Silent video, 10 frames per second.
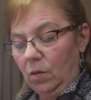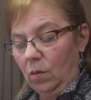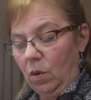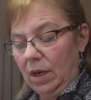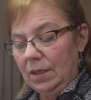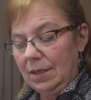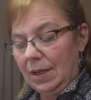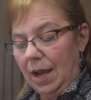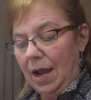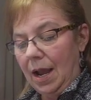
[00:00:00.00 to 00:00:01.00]
once
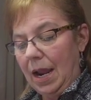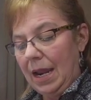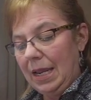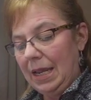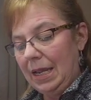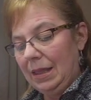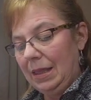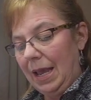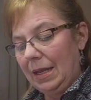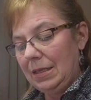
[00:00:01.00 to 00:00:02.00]
I get
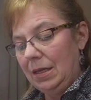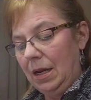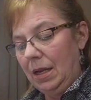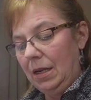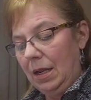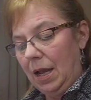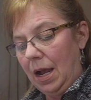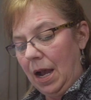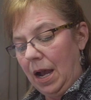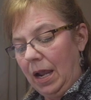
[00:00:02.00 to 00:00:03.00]
that done,
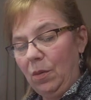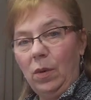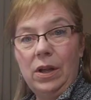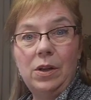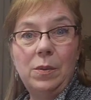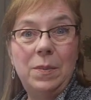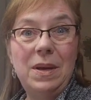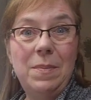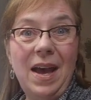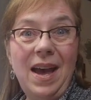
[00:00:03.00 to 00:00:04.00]
I will
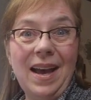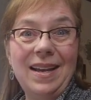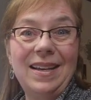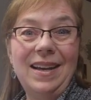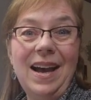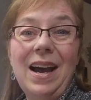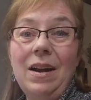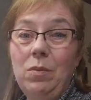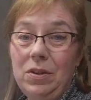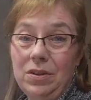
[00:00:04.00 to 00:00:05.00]
be back.
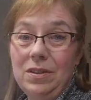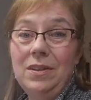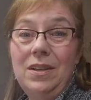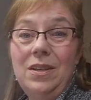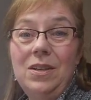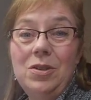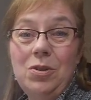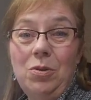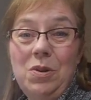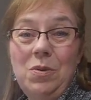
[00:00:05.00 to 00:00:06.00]
I will
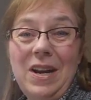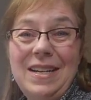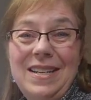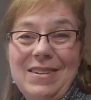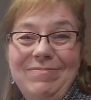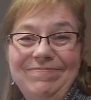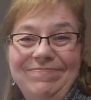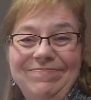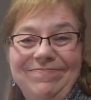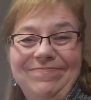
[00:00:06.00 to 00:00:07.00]
show you what I did.
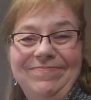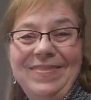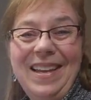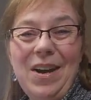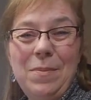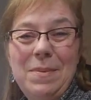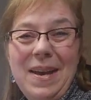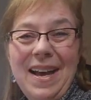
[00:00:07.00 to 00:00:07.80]
I'll be